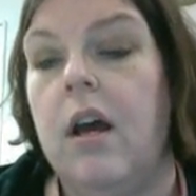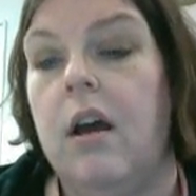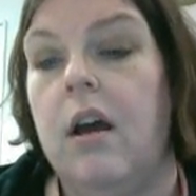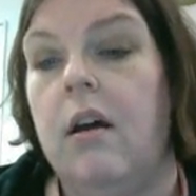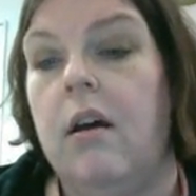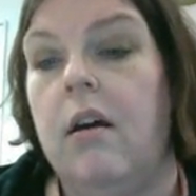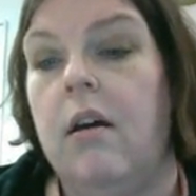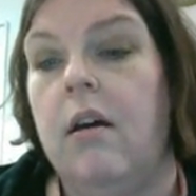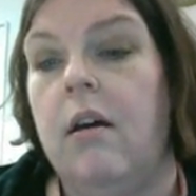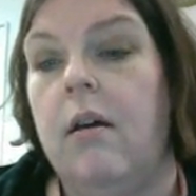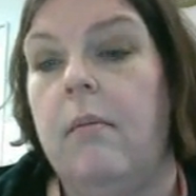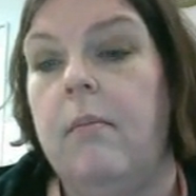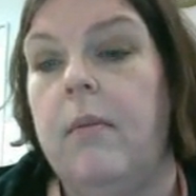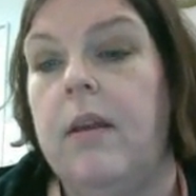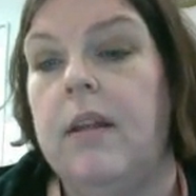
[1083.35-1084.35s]

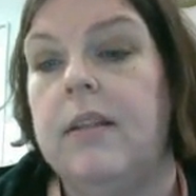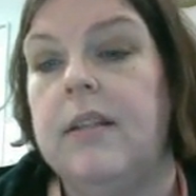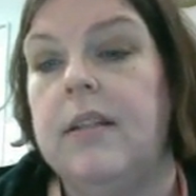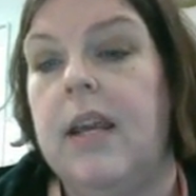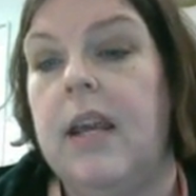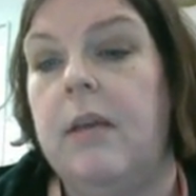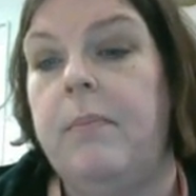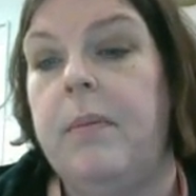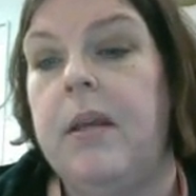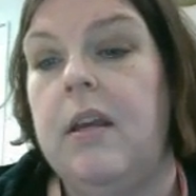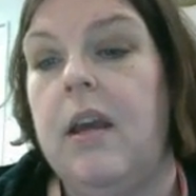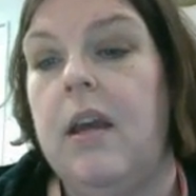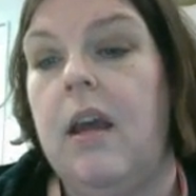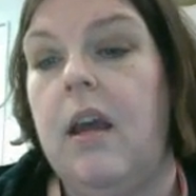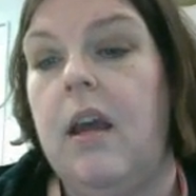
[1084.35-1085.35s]
Um, it's
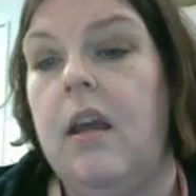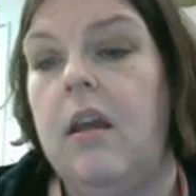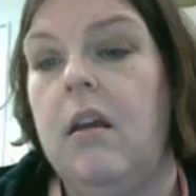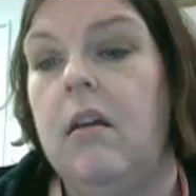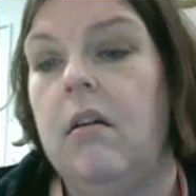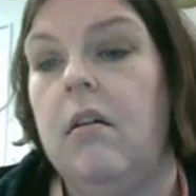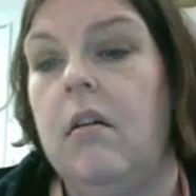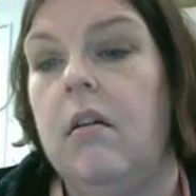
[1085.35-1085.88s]
KPA